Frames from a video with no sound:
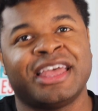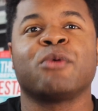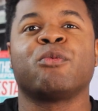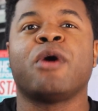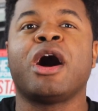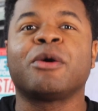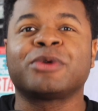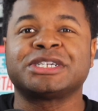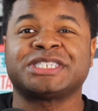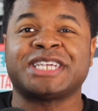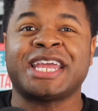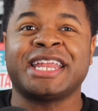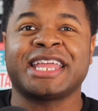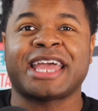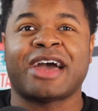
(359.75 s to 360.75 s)
And while we're
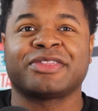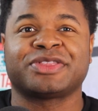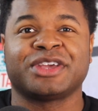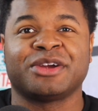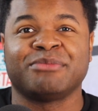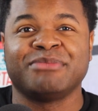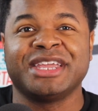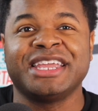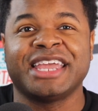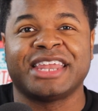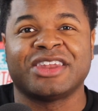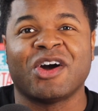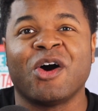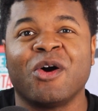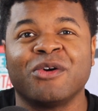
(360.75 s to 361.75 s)
standing out there, me
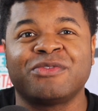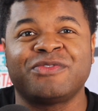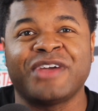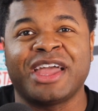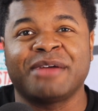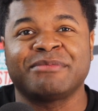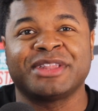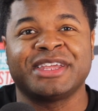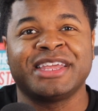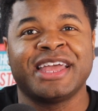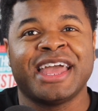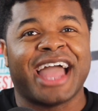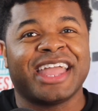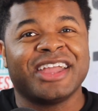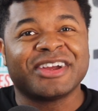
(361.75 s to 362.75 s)
and the whole family,
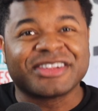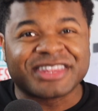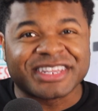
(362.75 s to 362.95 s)
I hear